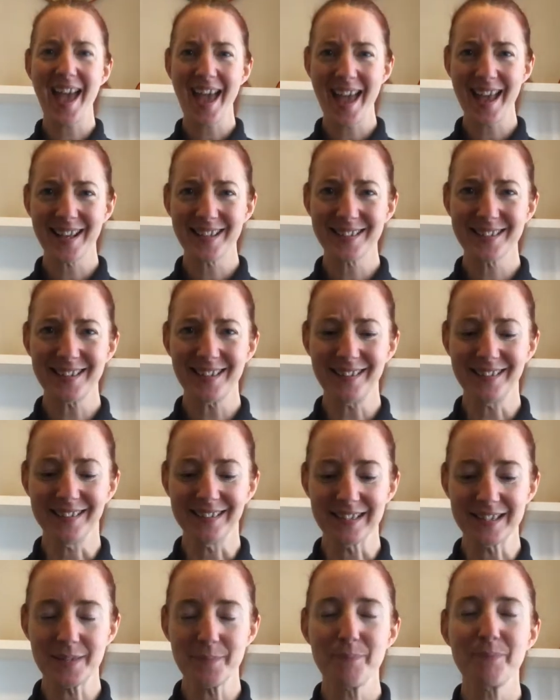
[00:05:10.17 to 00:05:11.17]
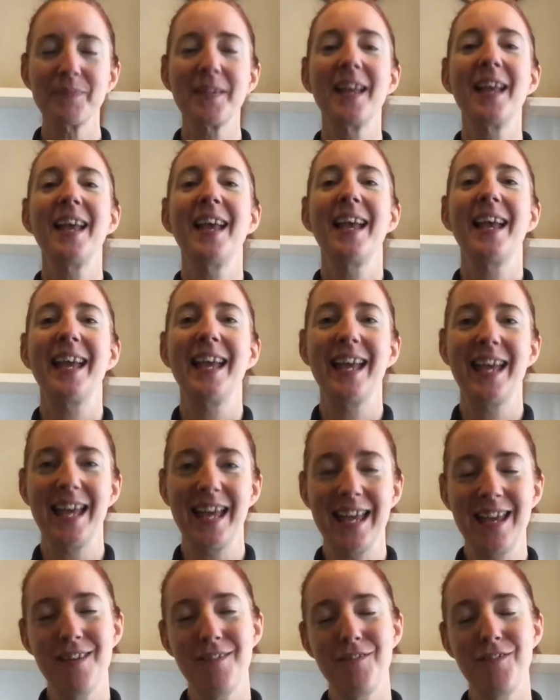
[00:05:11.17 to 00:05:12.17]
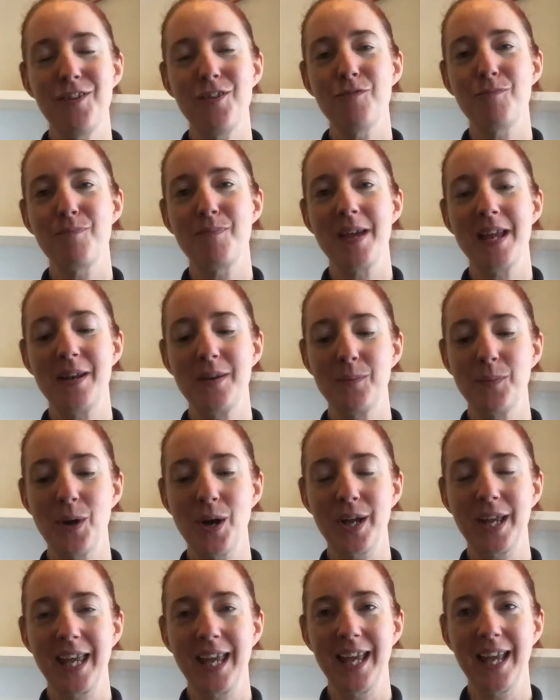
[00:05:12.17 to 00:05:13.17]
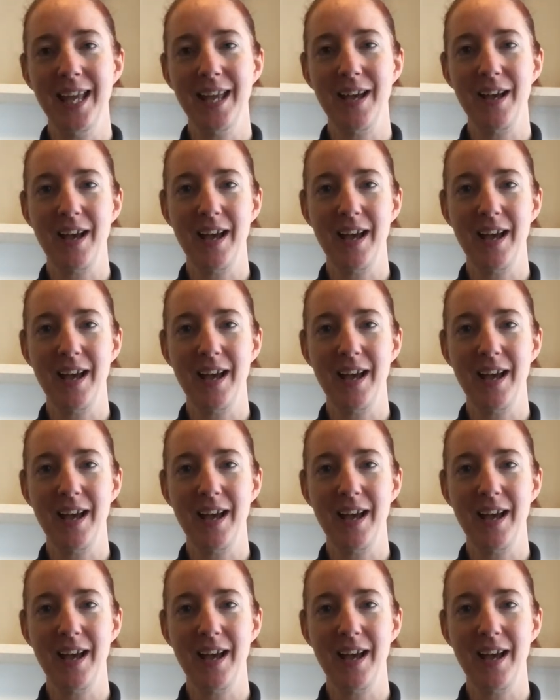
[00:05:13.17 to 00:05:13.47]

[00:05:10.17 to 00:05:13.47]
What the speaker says: Excellent. If you've been working